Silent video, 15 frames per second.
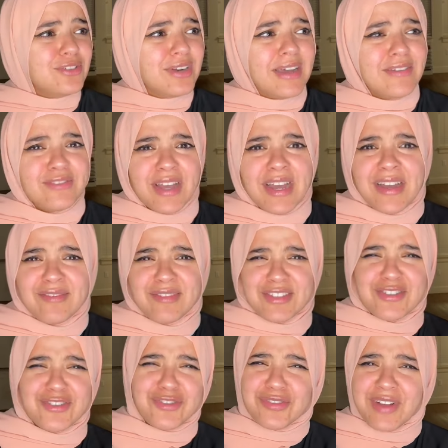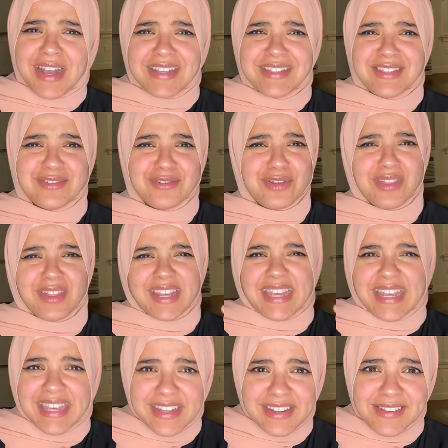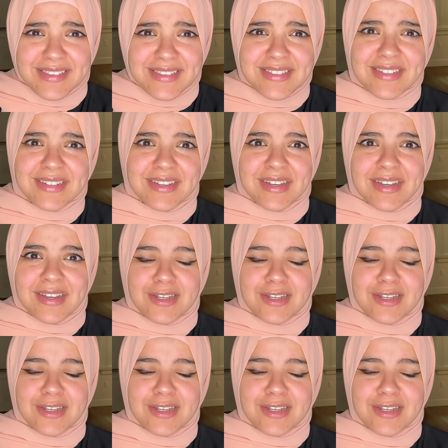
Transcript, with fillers: You don't have to have the stress or the guilt.